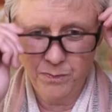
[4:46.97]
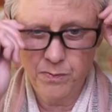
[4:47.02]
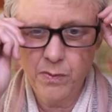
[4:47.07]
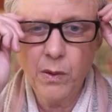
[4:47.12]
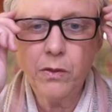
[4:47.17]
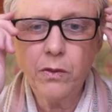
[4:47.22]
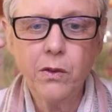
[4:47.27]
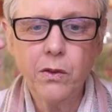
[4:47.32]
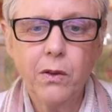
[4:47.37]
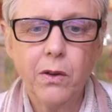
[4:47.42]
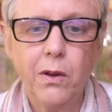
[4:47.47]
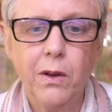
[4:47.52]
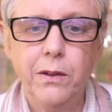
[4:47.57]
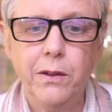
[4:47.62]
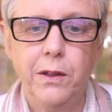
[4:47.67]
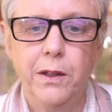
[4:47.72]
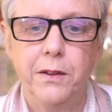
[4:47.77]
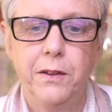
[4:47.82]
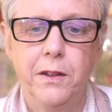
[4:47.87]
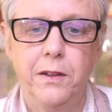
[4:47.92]
what's
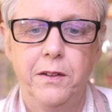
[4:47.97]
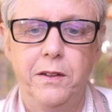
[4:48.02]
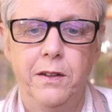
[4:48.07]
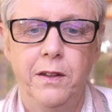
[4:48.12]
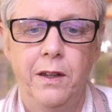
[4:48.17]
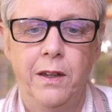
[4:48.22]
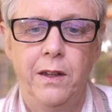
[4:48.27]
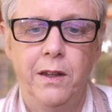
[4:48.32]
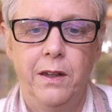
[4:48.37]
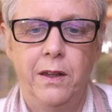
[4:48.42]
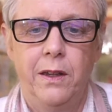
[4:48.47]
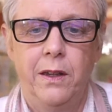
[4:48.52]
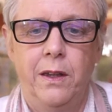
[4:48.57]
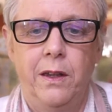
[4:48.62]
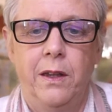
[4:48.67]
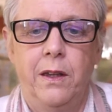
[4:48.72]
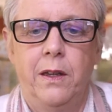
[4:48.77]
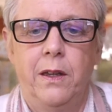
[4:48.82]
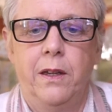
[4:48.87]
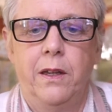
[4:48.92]
called it, the
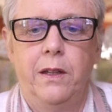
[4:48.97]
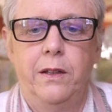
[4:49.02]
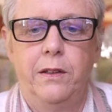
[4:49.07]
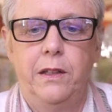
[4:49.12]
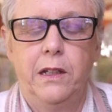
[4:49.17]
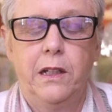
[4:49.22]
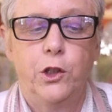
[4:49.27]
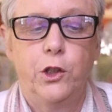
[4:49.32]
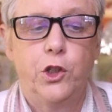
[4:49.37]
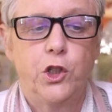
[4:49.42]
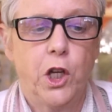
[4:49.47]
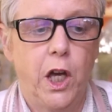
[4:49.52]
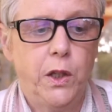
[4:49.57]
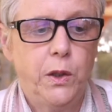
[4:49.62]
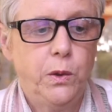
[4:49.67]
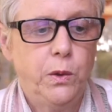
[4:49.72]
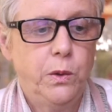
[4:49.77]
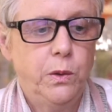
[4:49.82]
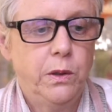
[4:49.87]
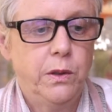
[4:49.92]

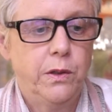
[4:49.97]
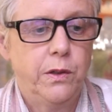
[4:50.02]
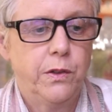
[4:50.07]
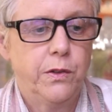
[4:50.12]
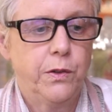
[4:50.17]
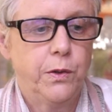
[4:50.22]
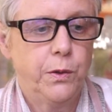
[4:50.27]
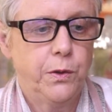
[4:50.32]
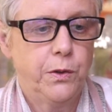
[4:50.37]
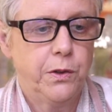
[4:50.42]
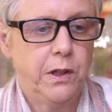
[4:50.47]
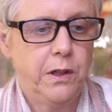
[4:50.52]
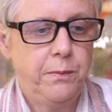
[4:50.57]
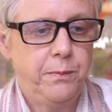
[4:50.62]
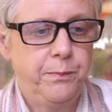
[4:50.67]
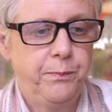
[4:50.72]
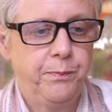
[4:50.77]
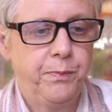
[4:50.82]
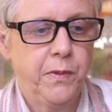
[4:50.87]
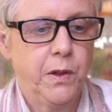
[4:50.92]
Digajanu Sutta,
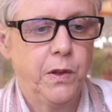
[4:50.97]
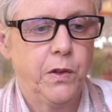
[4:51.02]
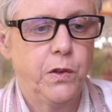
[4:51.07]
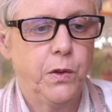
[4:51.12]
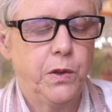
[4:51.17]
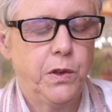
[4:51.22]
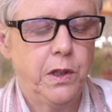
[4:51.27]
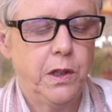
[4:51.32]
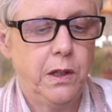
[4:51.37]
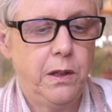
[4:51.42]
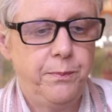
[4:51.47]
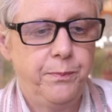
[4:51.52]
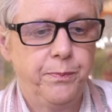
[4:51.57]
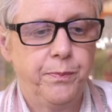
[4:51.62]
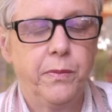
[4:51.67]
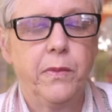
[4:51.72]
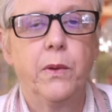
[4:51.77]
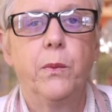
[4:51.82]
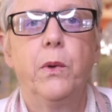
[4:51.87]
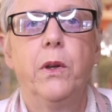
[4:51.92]

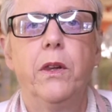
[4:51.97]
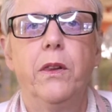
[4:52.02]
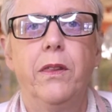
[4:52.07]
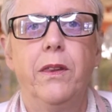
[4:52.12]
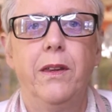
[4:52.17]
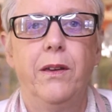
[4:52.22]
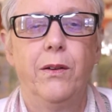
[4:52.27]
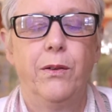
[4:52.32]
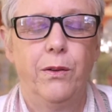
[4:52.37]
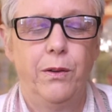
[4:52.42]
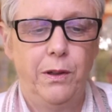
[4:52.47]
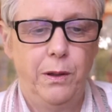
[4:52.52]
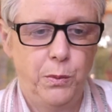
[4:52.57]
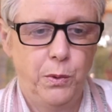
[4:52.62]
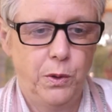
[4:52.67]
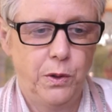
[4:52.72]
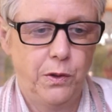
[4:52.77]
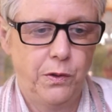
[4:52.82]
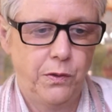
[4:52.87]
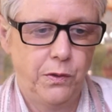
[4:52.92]
one of the early
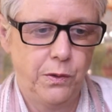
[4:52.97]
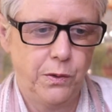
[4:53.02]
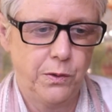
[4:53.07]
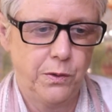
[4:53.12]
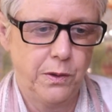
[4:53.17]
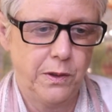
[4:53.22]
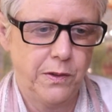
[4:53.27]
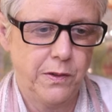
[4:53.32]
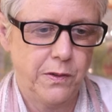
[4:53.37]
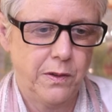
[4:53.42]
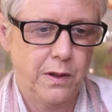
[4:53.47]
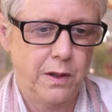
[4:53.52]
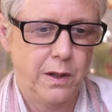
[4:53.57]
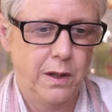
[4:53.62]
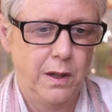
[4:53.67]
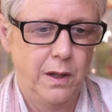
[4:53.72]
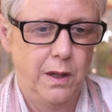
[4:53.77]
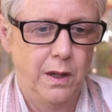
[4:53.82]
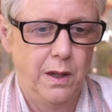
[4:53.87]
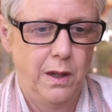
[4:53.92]
Buddhist sutras,
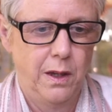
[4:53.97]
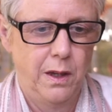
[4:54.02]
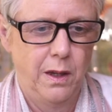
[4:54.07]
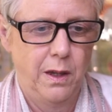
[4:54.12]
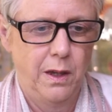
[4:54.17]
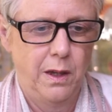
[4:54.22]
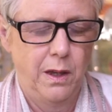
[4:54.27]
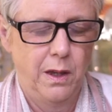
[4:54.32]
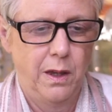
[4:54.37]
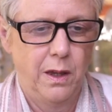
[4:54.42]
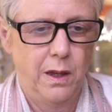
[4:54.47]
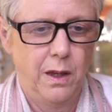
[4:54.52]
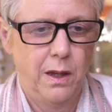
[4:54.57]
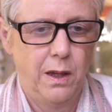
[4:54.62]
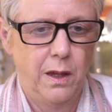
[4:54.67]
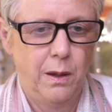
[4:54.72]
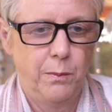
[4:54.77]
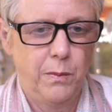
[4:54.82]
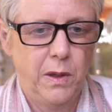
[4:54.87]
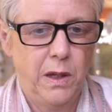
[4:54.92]

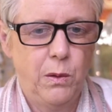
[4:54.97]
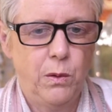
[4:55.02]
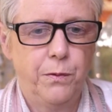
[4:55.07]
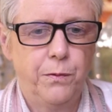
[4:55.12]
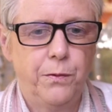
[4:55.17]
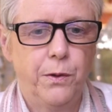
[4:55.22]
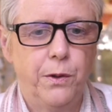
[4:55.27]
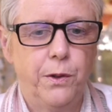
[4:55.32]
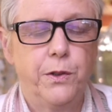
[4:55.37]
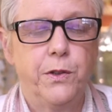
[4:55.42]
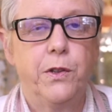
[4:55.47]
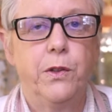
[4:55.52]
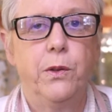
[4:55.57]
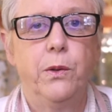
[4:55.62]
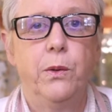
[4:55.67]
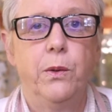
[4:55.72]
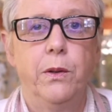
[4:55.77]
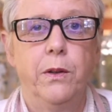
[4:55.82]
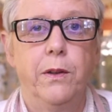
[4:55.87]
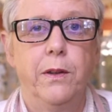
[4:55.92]
he referred
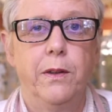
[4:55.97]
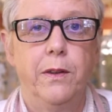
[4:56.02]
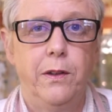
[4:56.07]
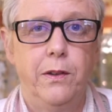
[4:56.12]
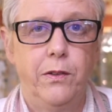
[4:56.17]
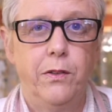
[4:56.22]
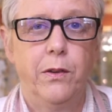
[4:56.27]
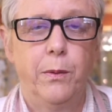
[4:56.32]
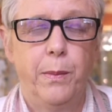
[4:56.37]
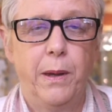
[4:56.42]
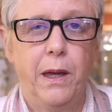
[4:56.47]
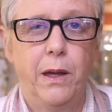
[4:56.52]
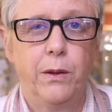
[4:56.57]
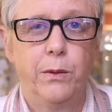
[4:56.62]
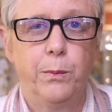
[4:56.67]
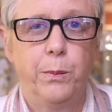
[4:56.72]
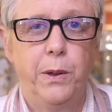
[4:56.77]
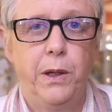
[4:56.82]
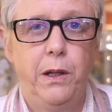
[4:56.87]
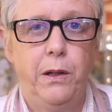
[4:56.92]
to, this is
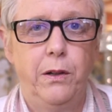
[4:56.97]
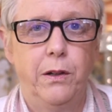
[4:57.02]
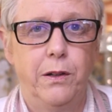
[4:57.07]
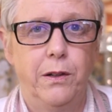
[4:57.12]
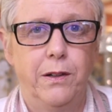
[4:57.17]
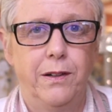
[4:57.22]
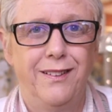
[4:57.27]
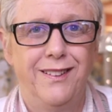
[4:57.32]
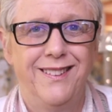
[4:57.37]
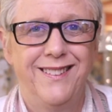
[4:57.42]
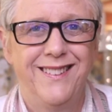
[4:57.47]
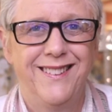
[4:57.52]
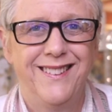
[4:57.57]
about peer